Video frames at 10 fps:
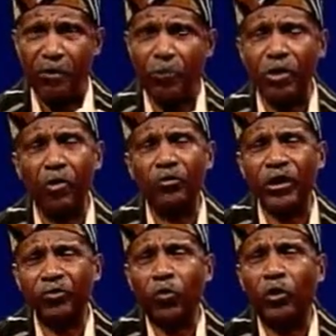We don't
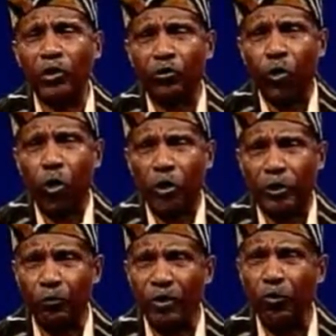just want to
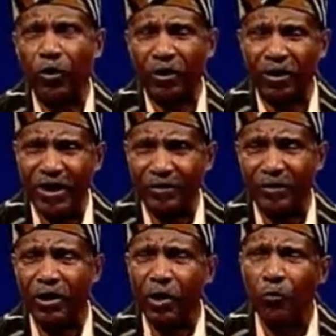talk it. We want to live
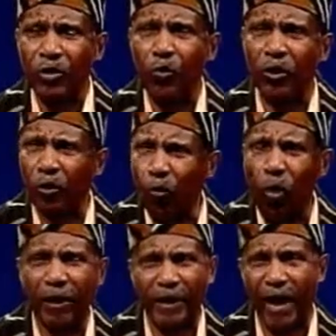it. We want to
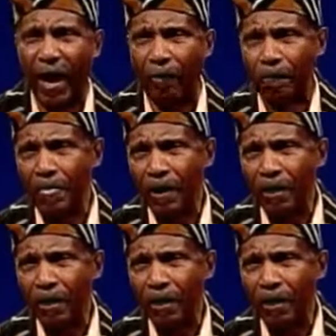walk it out.